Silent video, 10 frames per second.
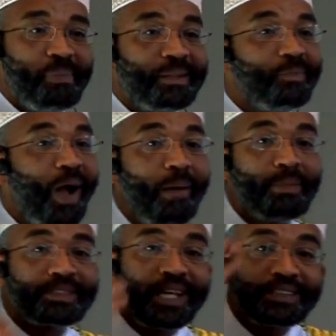But
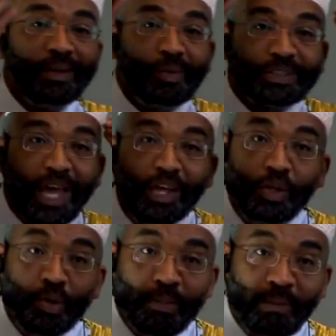Muhammad was a
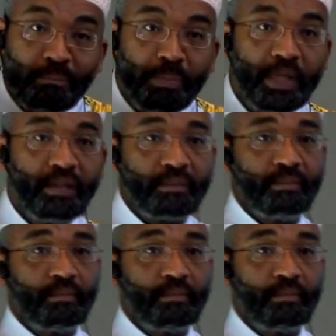human being.